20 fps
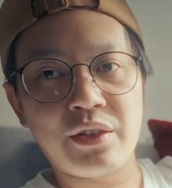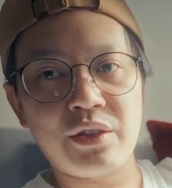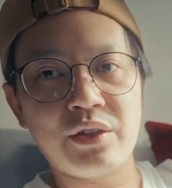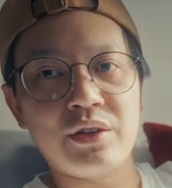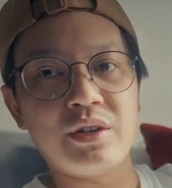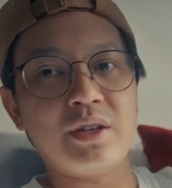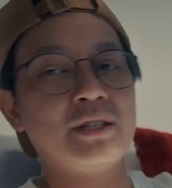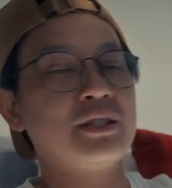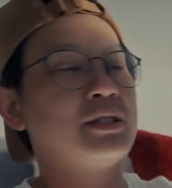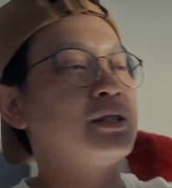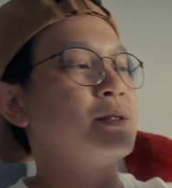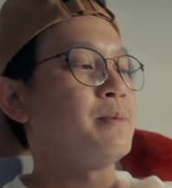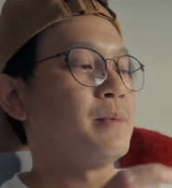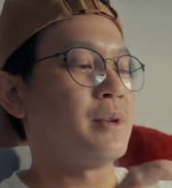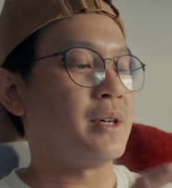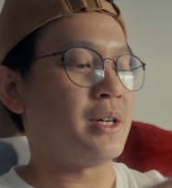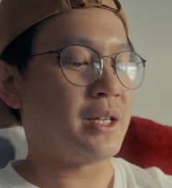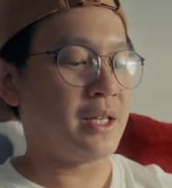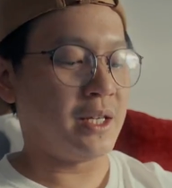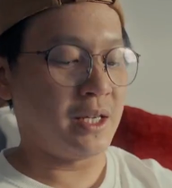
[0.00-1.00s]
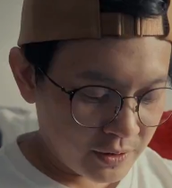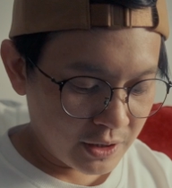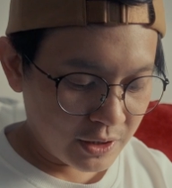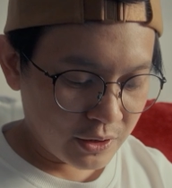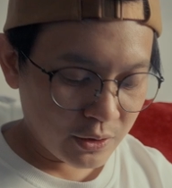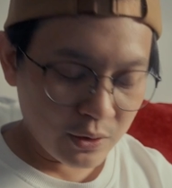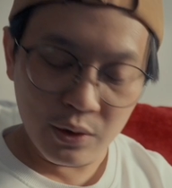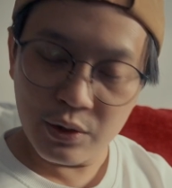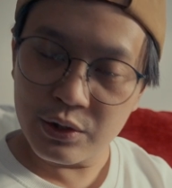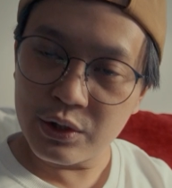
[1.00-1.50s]
this, but
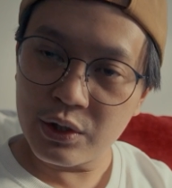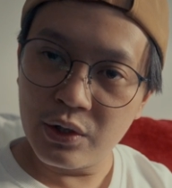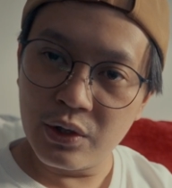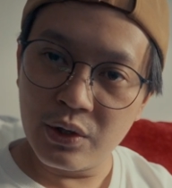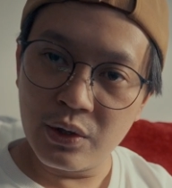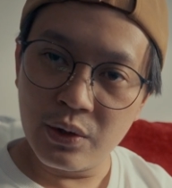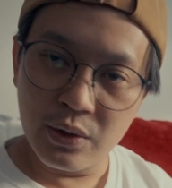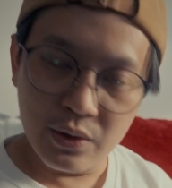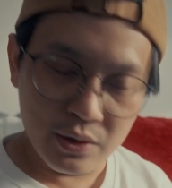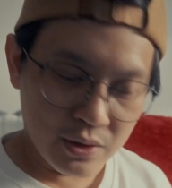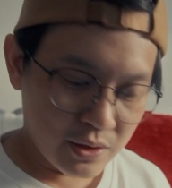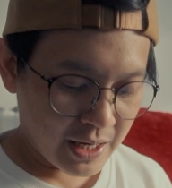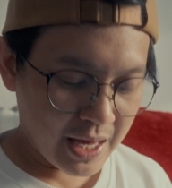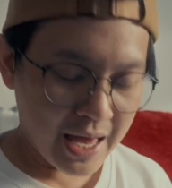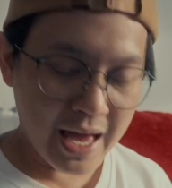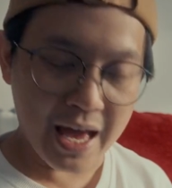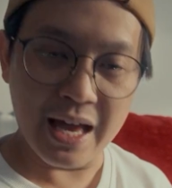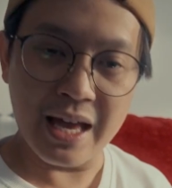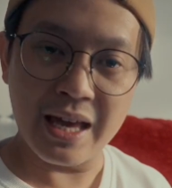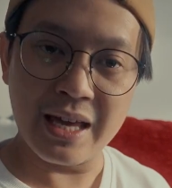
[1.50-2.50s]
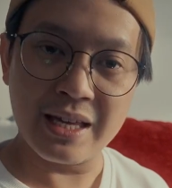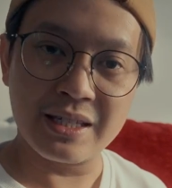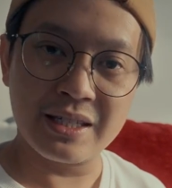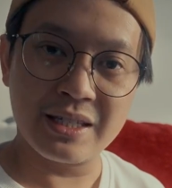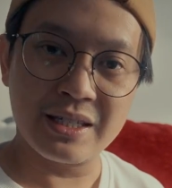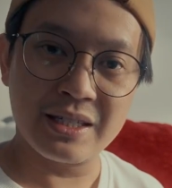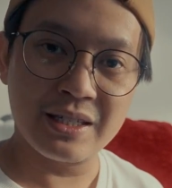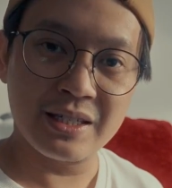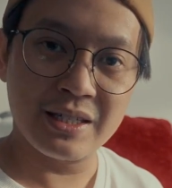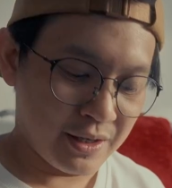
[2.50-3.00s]
this also
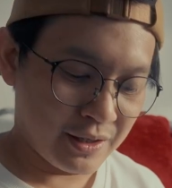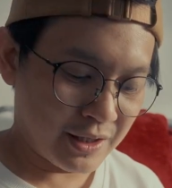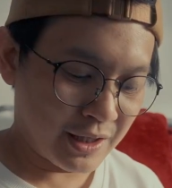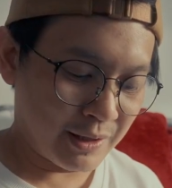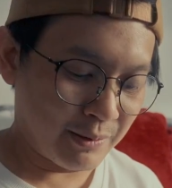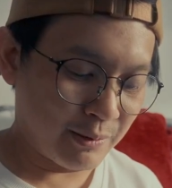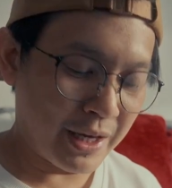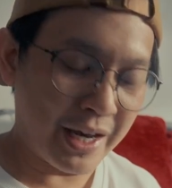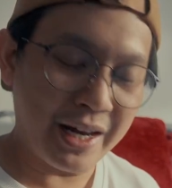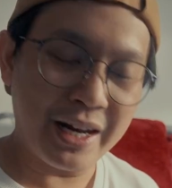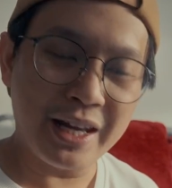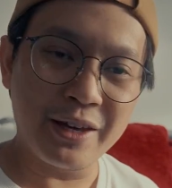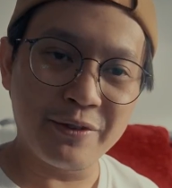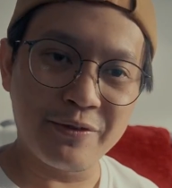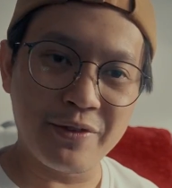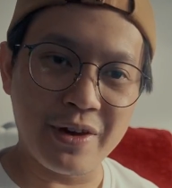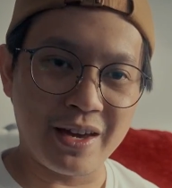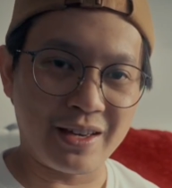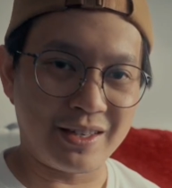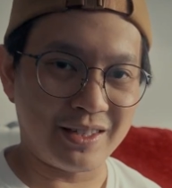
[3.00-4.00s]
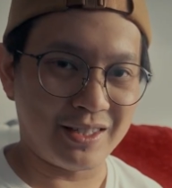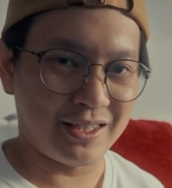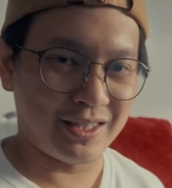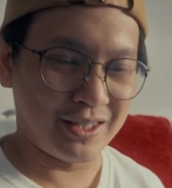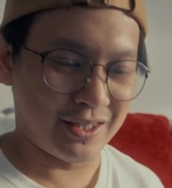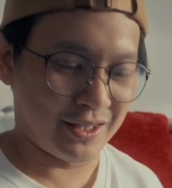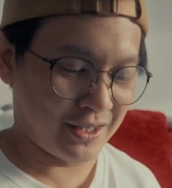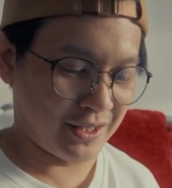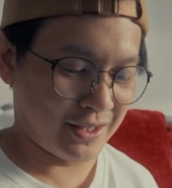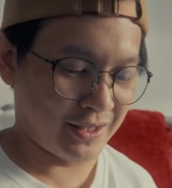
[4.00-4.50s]
has some lighting
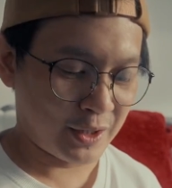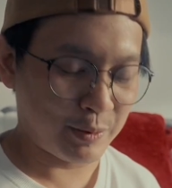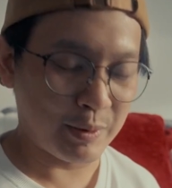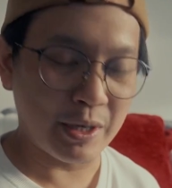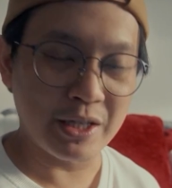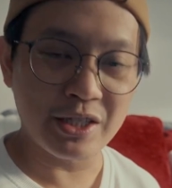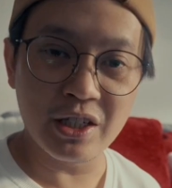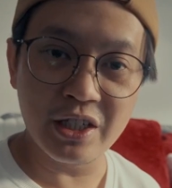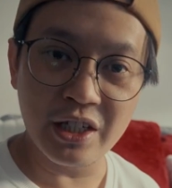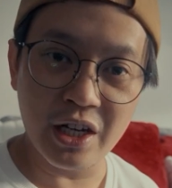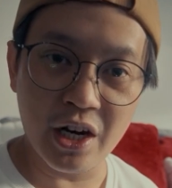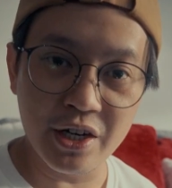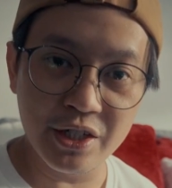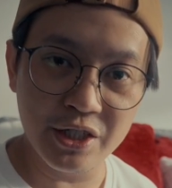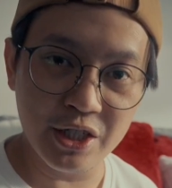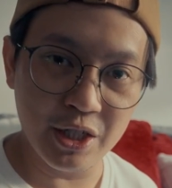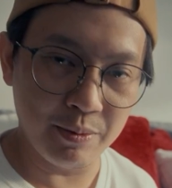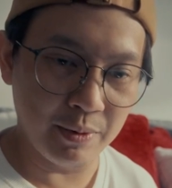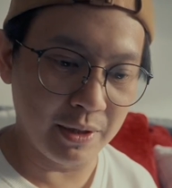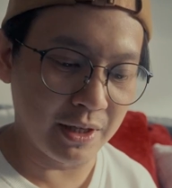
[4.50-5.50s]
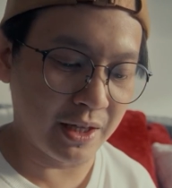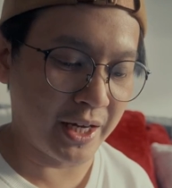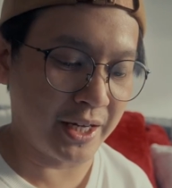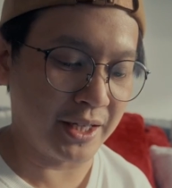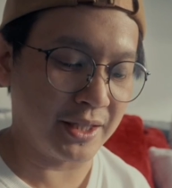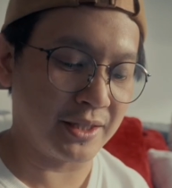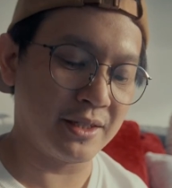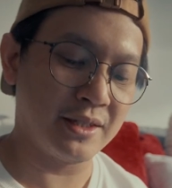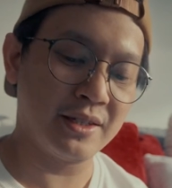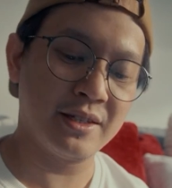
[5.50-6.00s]
effects, especially RGB
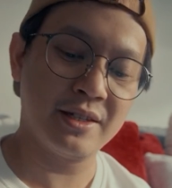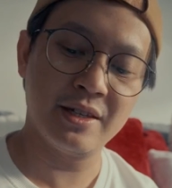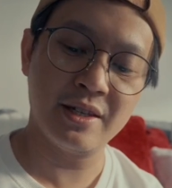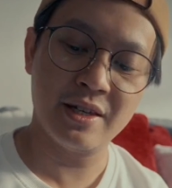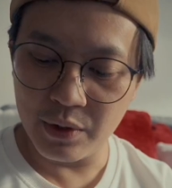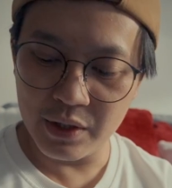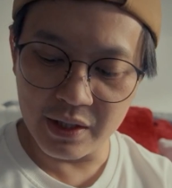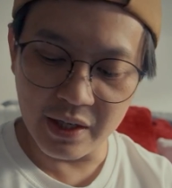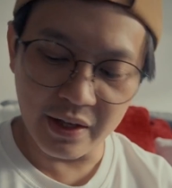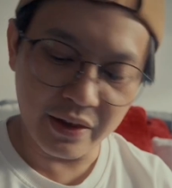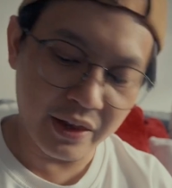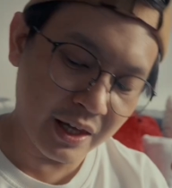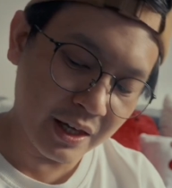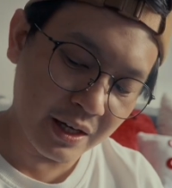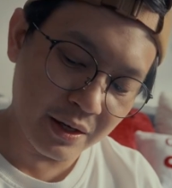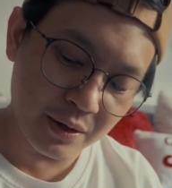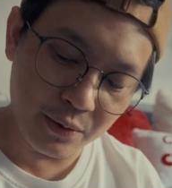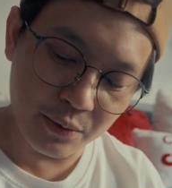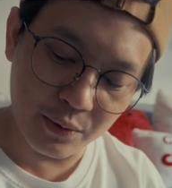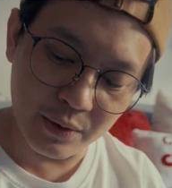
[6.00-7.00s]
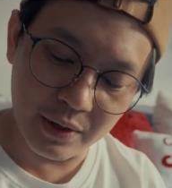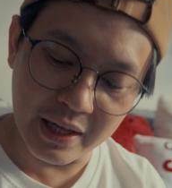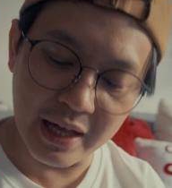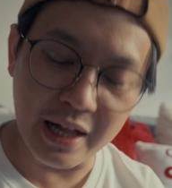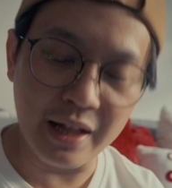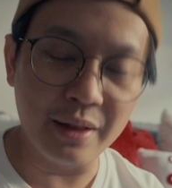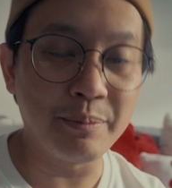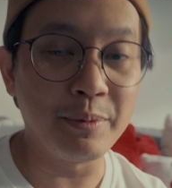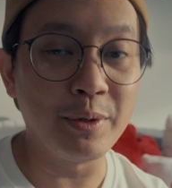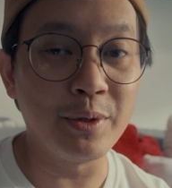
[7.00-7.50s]
lights, which I think will
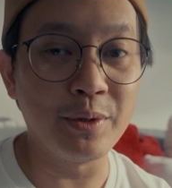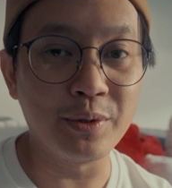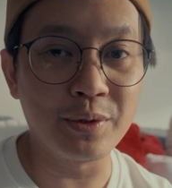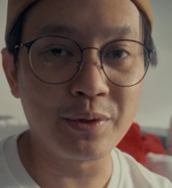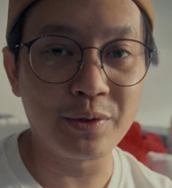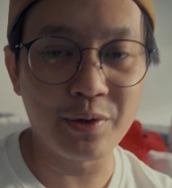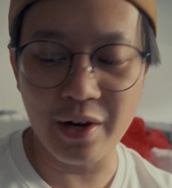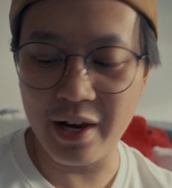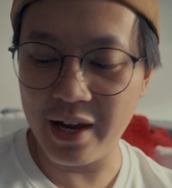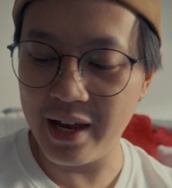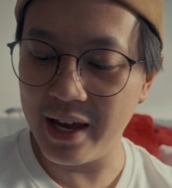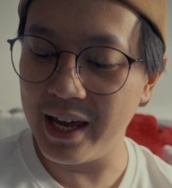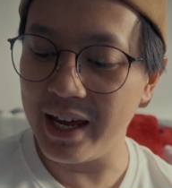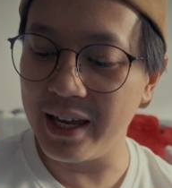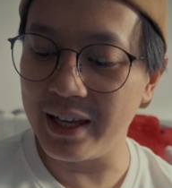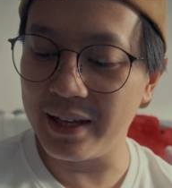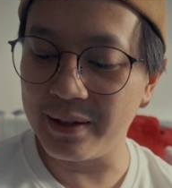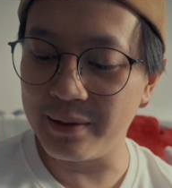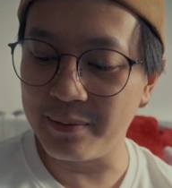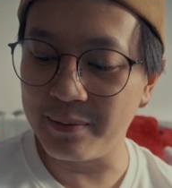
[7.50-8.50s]
help you create